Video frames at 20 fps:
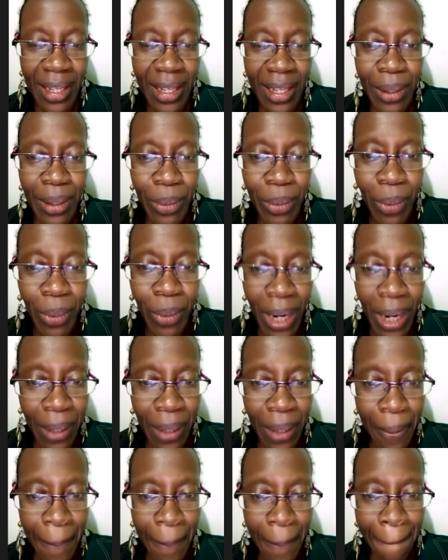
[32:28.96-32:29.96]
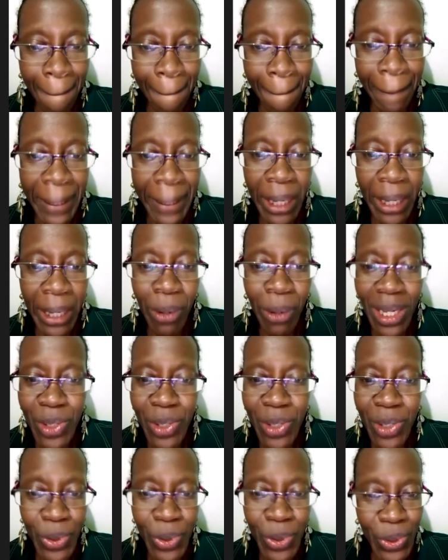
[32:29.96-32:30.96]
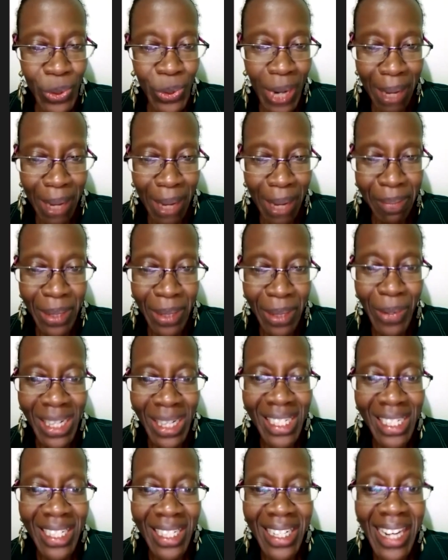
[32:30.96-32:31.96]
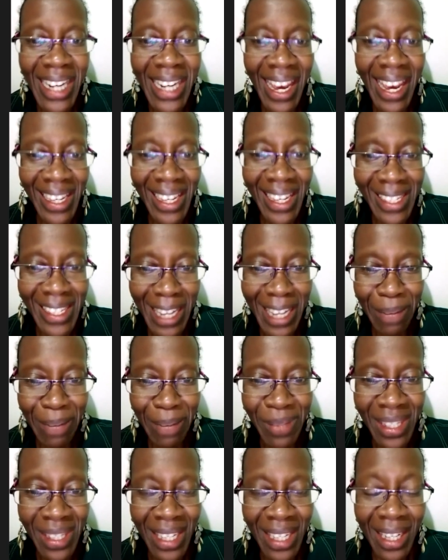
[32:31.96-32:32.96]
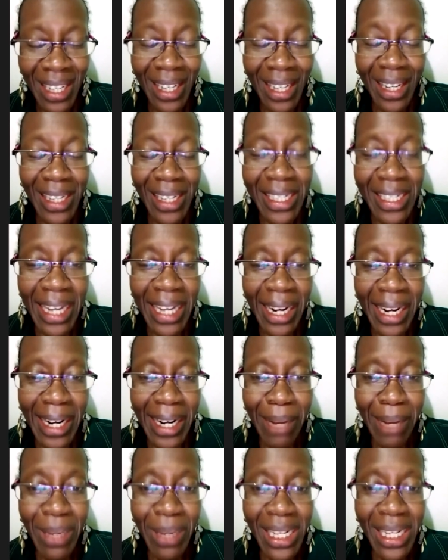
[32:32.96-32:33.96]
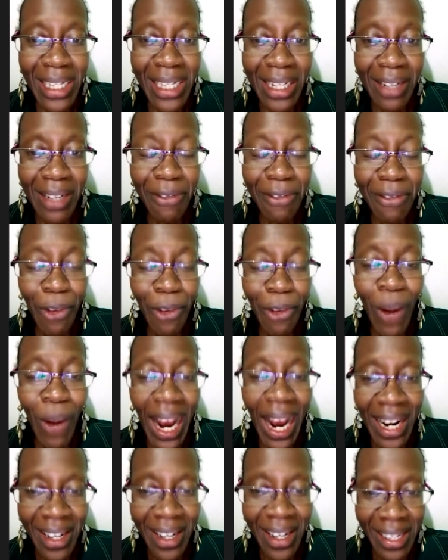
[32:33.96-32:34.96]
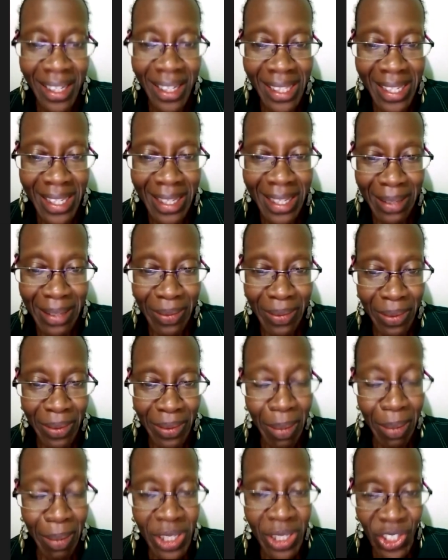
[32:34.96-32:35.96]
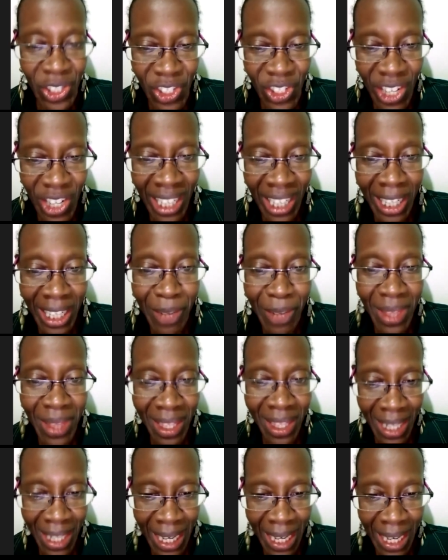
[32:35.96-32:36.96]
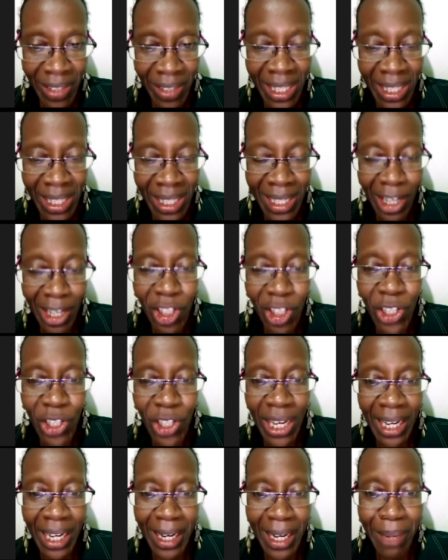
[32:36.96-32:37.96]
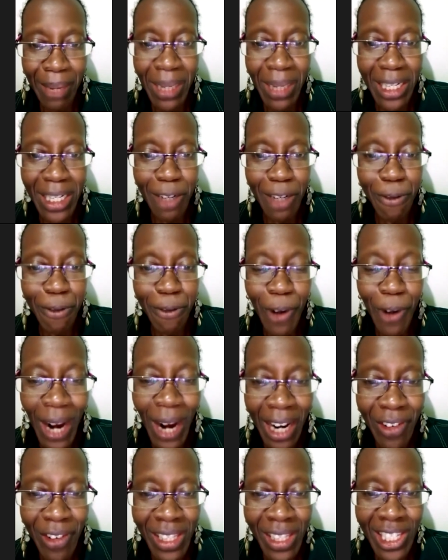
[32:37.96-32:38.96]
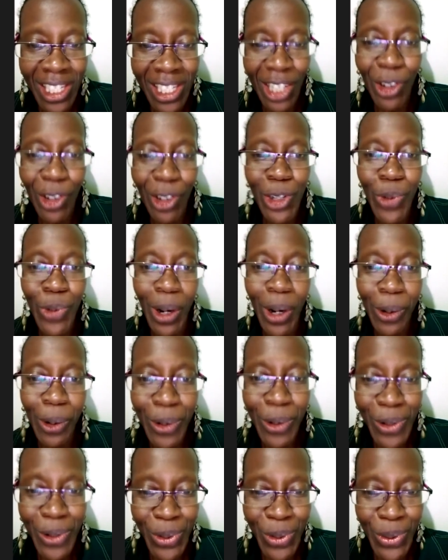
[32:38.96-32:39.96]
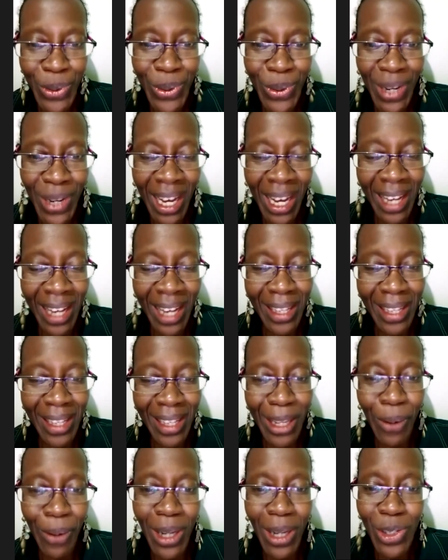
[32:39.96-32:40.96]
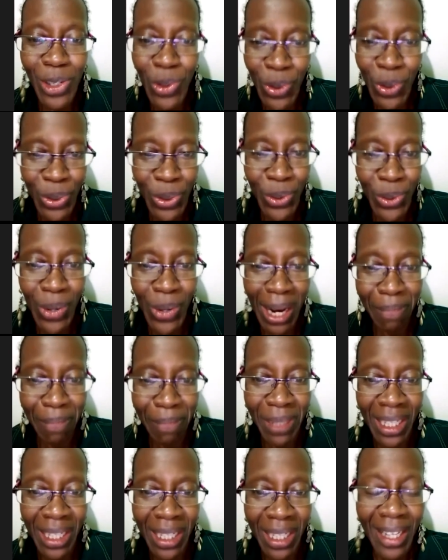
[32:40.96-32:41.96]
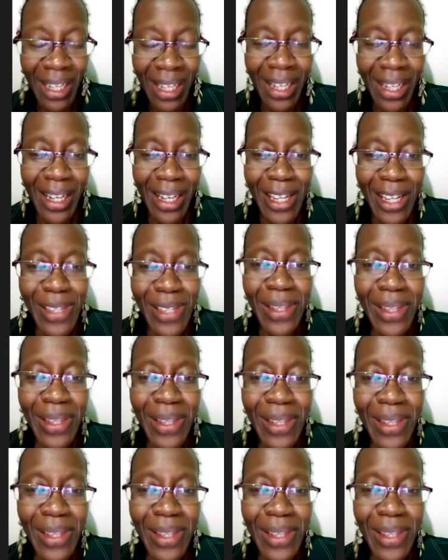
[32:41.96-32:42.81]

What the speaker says: Wow. They were so, so happy when she did her exams. She ended up getting 400s. Remember, she was struggling with 300s. Now she ended up getting 400s. She got to a good school and they were so, so happy. So these